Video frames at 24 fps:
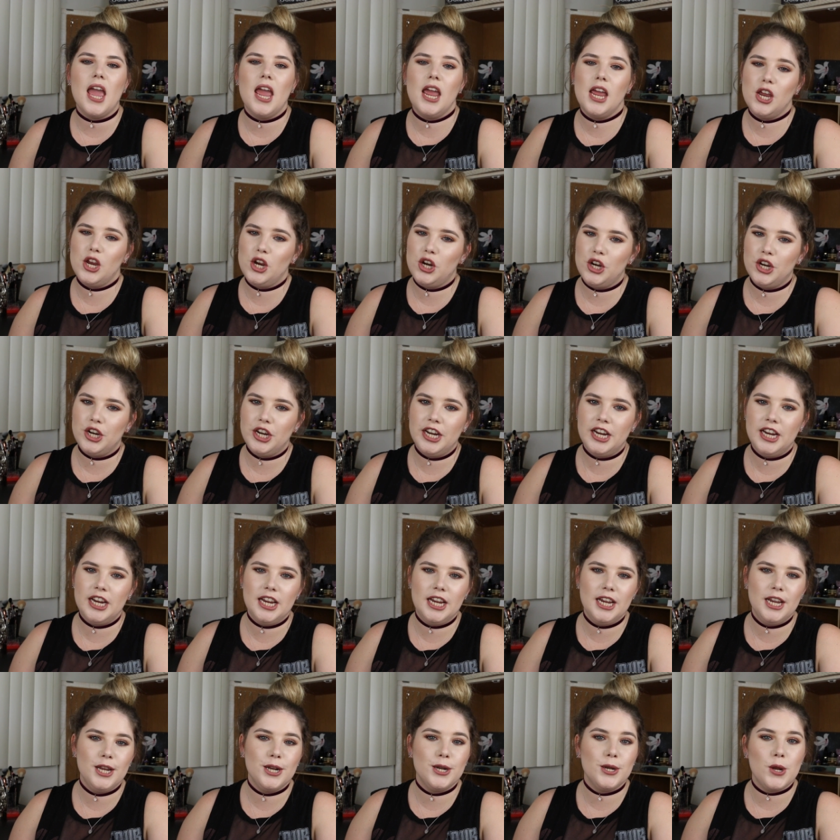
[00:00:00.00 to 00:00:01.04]

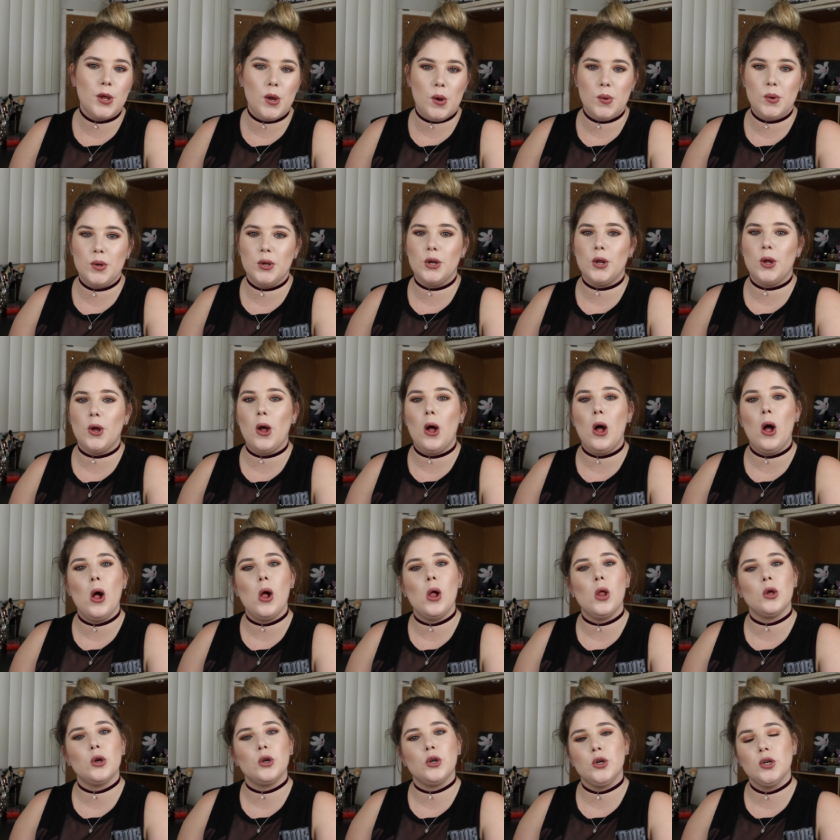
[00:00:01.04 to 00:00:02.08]
angry, know-it-all,